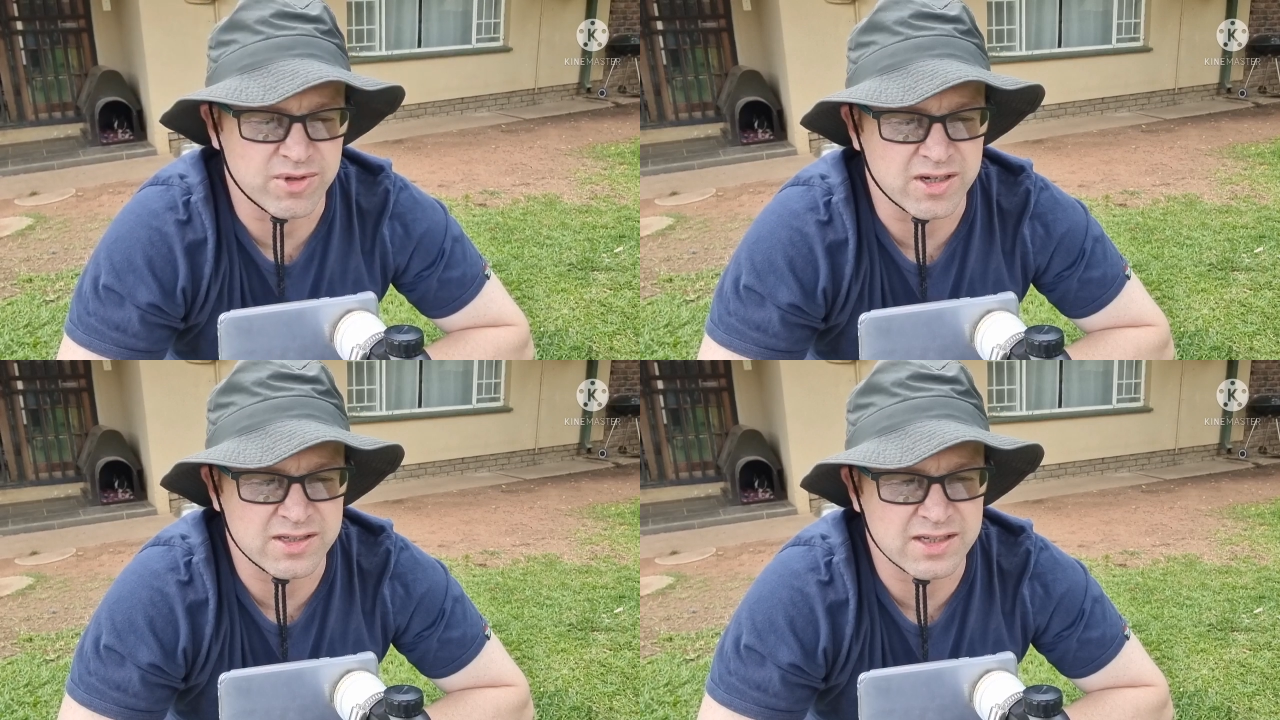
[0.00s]

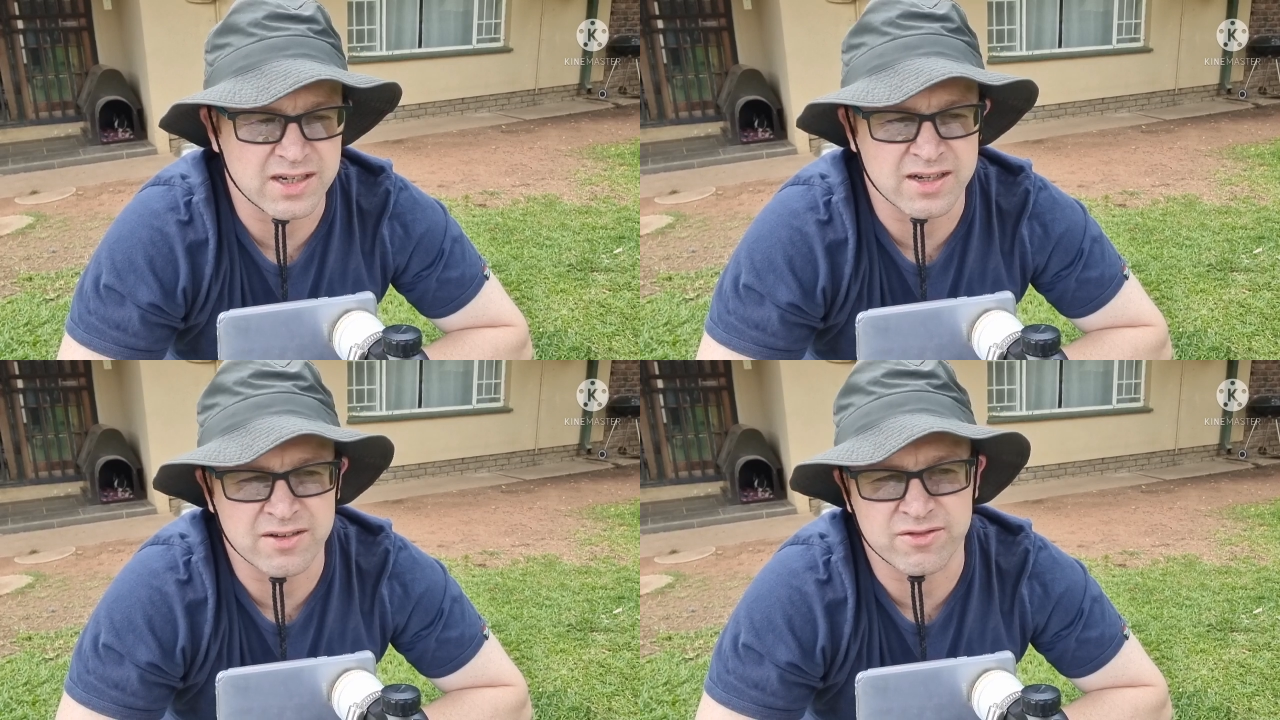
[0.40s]
We're going to
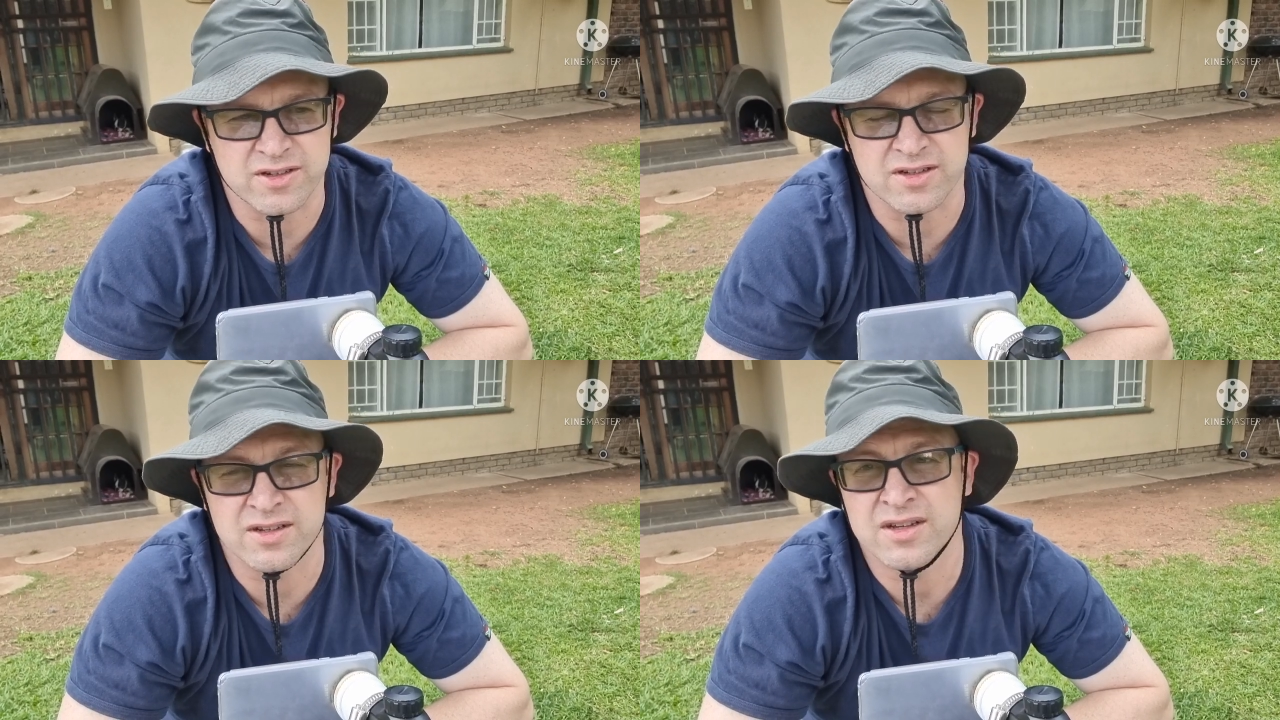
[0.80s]
see if
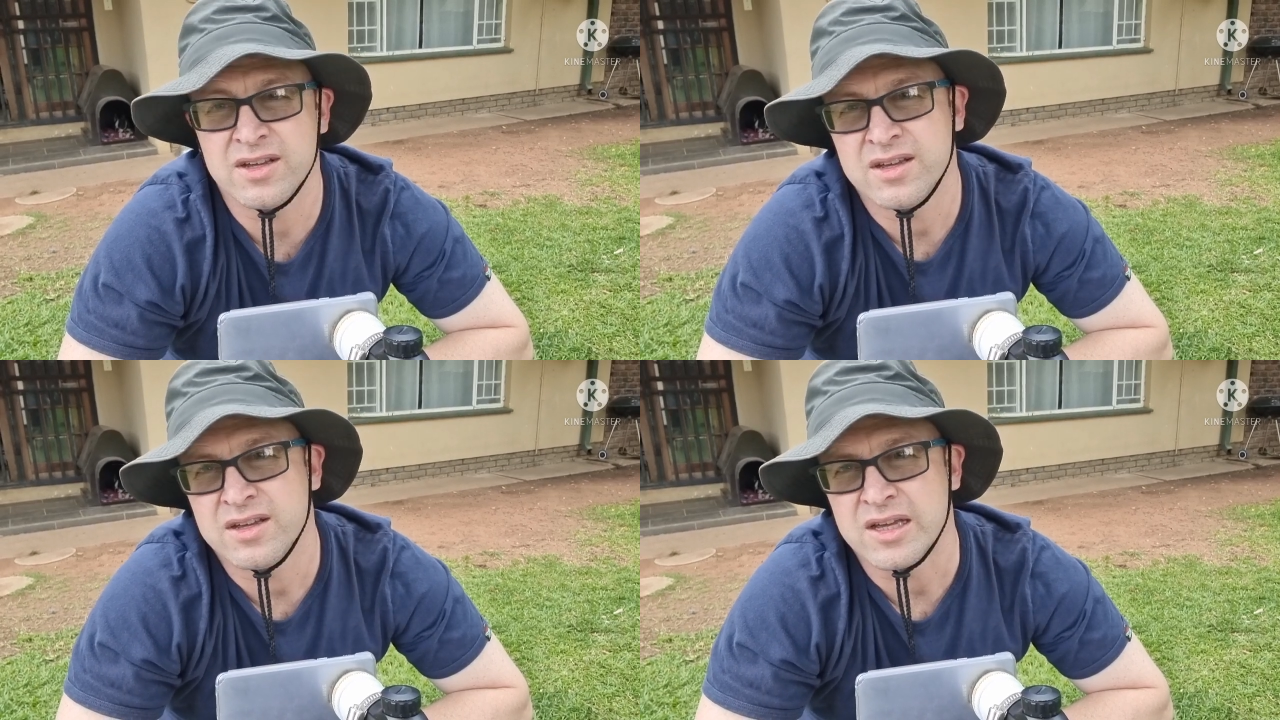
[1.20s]
a
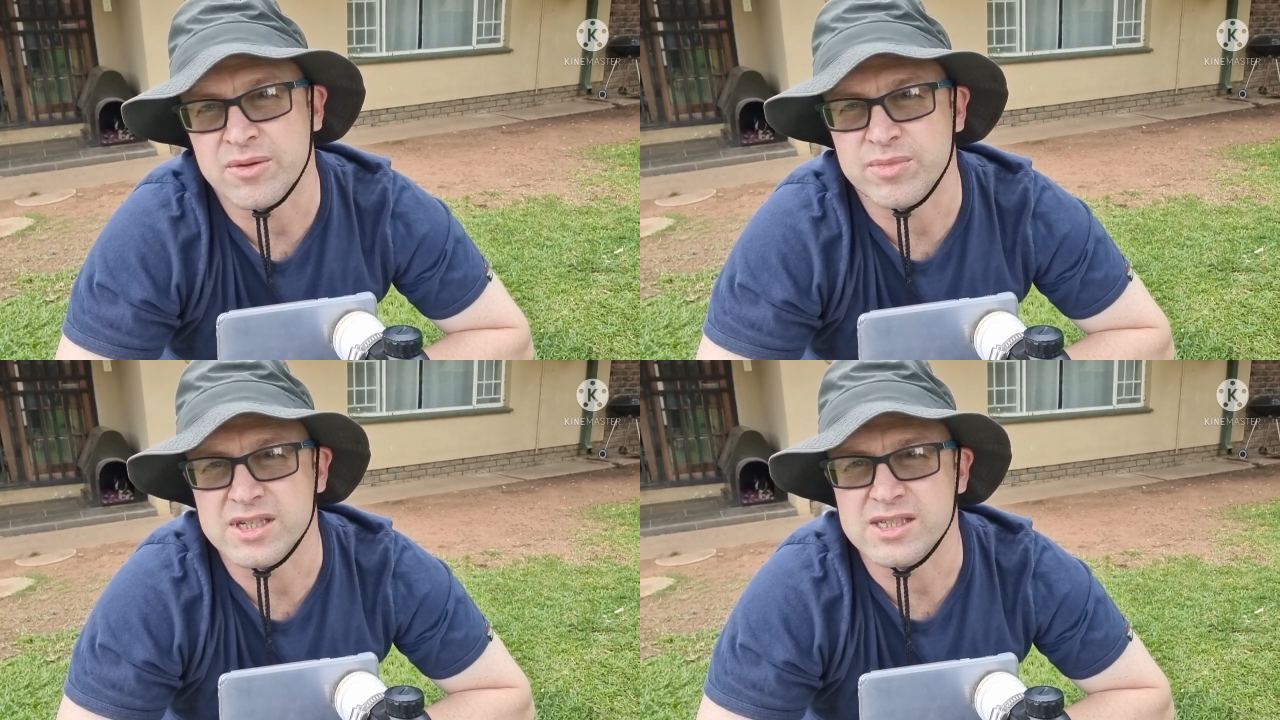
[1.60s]

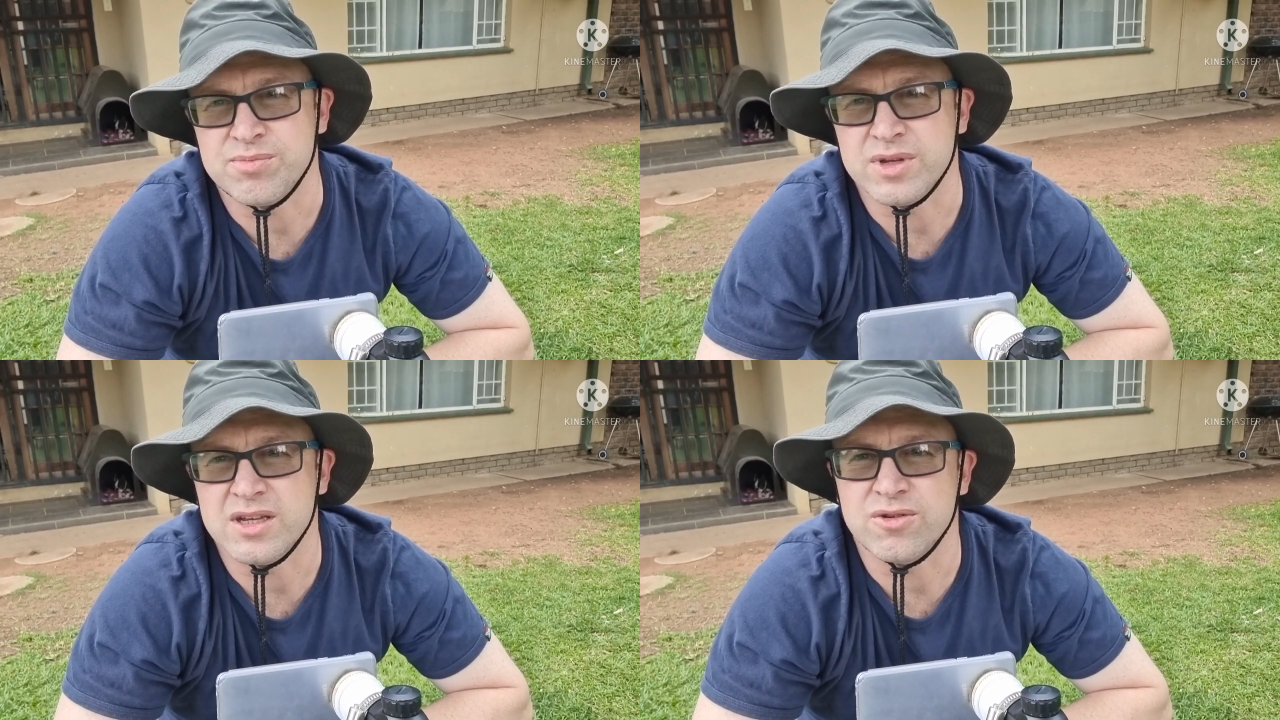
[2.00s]

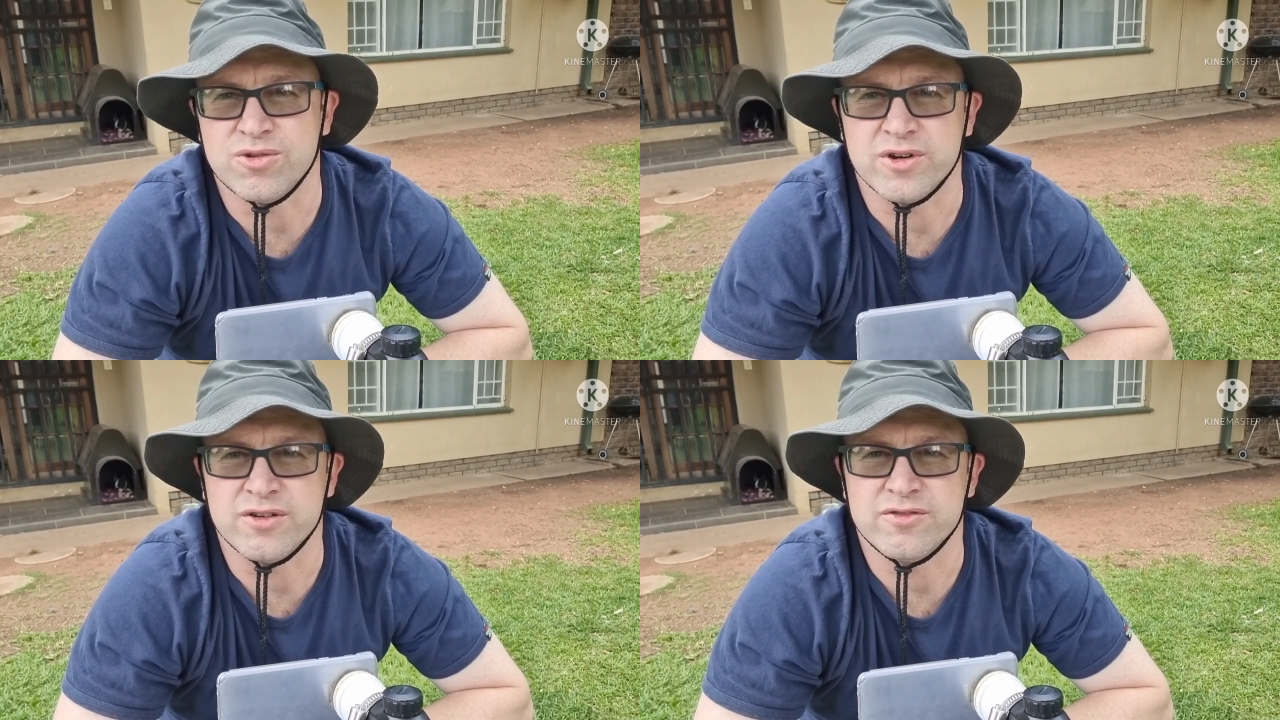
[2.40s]
PCP
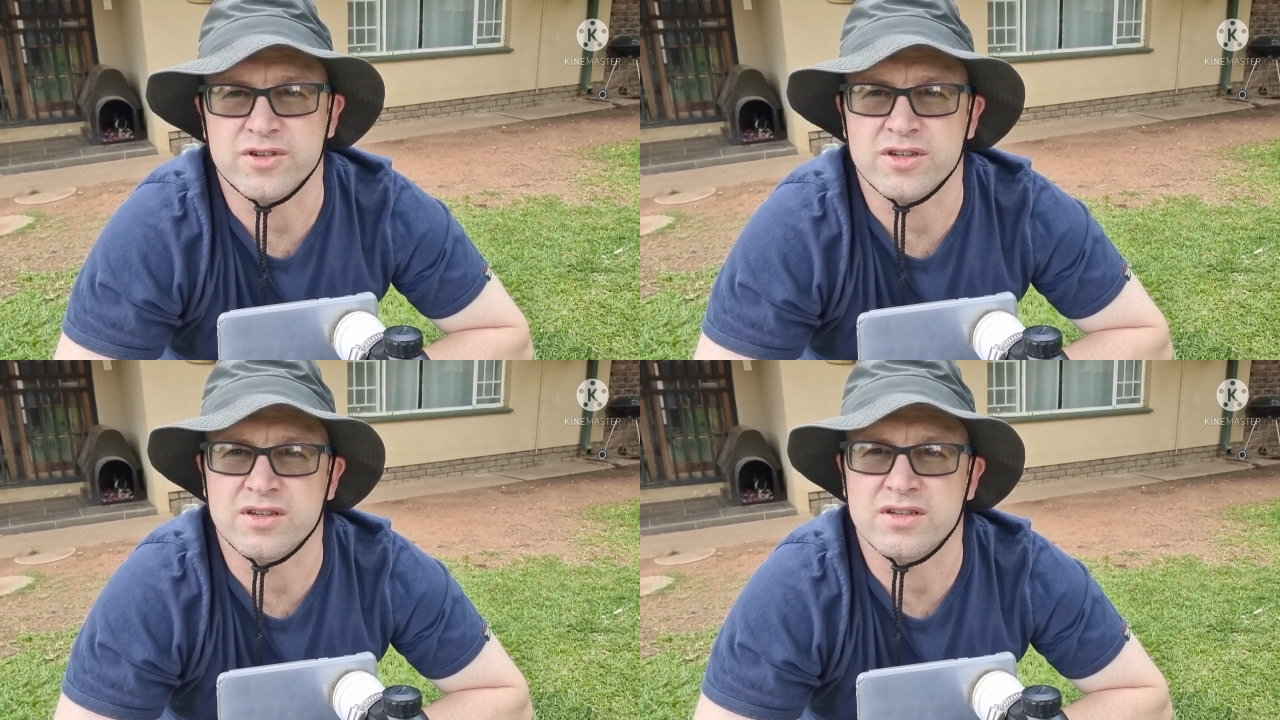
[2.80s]
or if
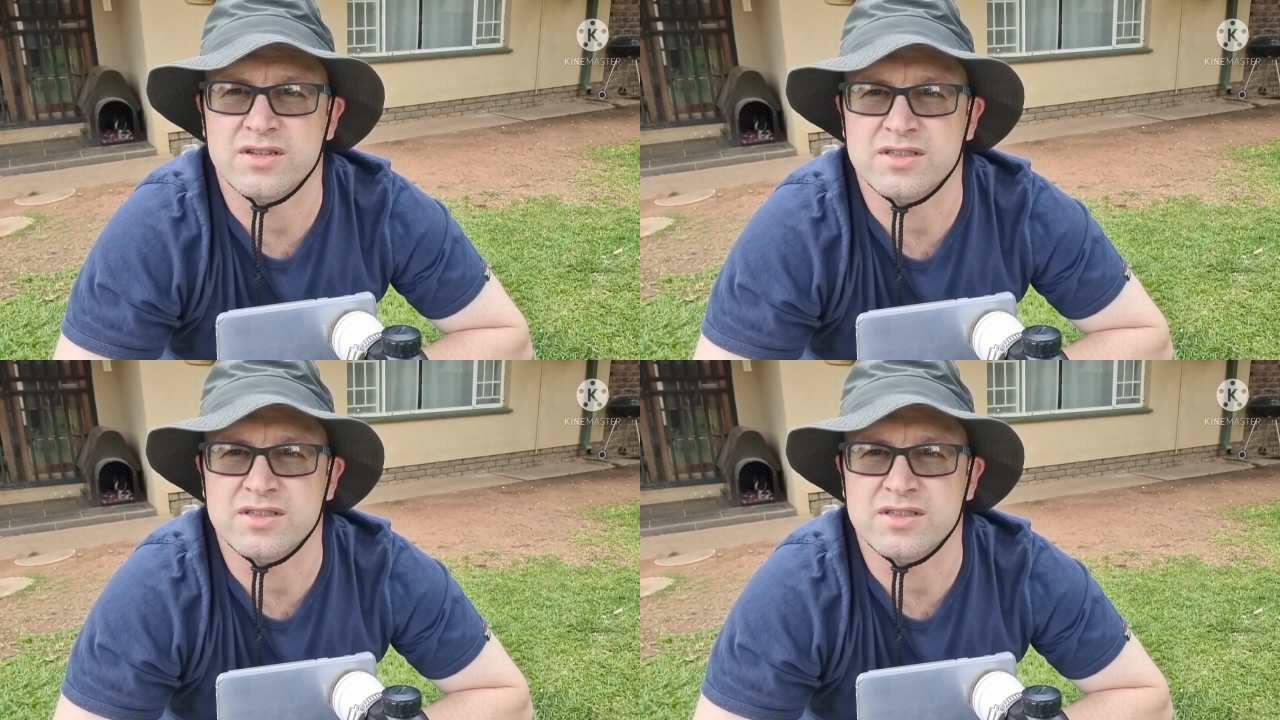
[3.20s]
a